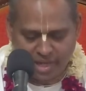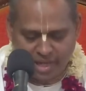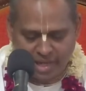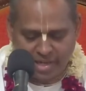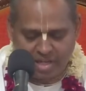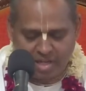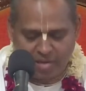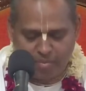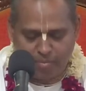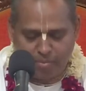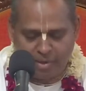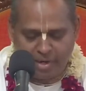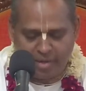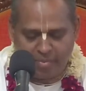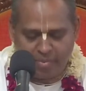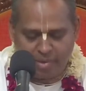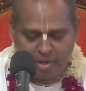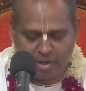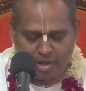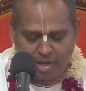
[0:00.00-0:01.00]
and
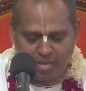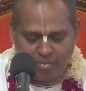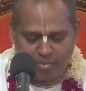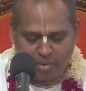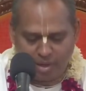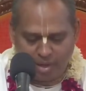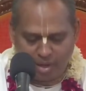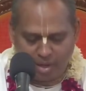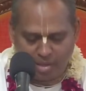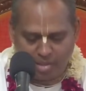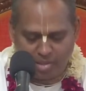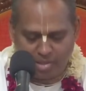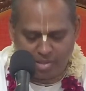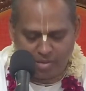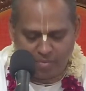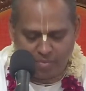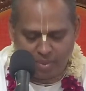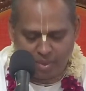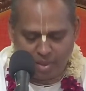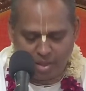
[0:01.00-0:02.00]
compared Prahlad
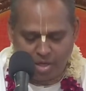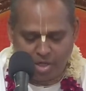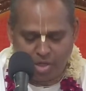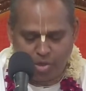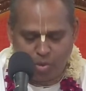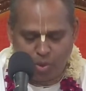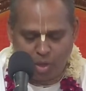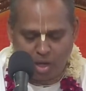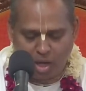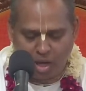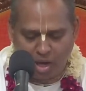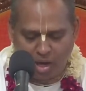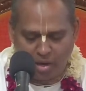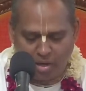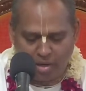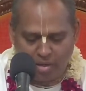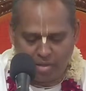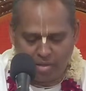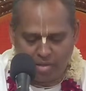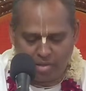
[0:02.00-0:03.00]
Maharaj to a
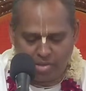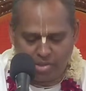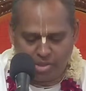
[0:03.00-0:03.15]
hard,